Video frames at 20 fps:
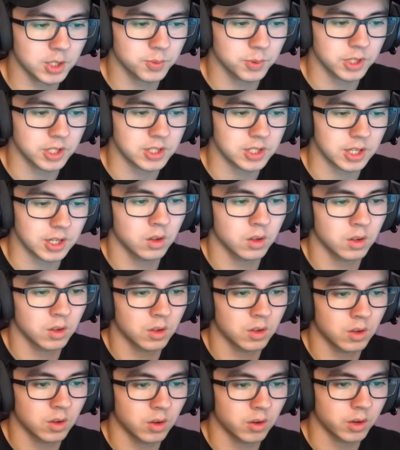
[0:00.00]
placing?
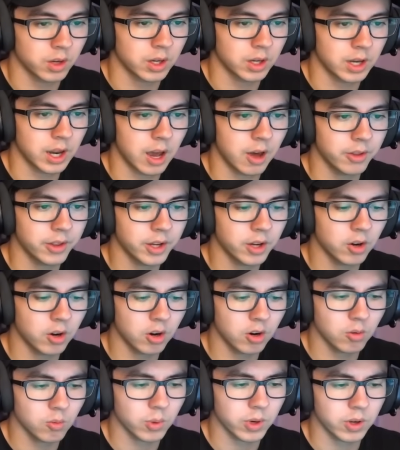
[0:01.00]
Okay, now they
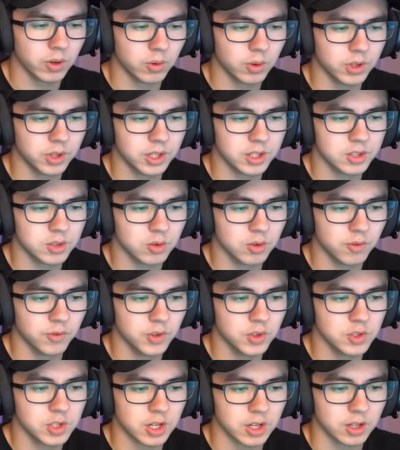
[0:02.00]
are? Wait, what? That's so
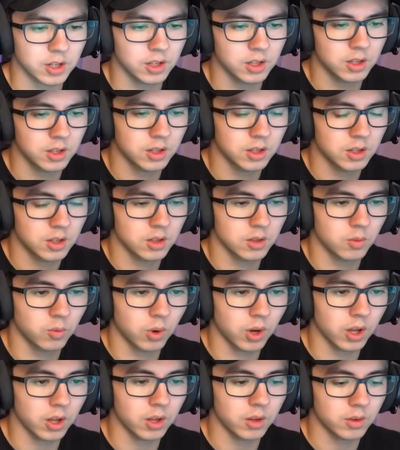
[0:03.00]
confusing. Nope.
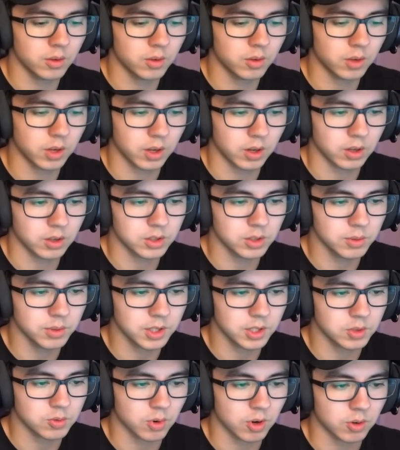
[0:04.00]
What? Okay,
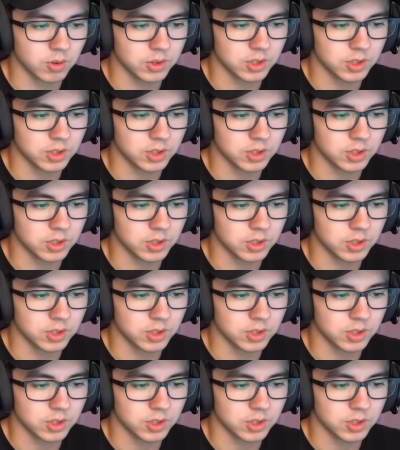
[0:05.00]
something is wrong with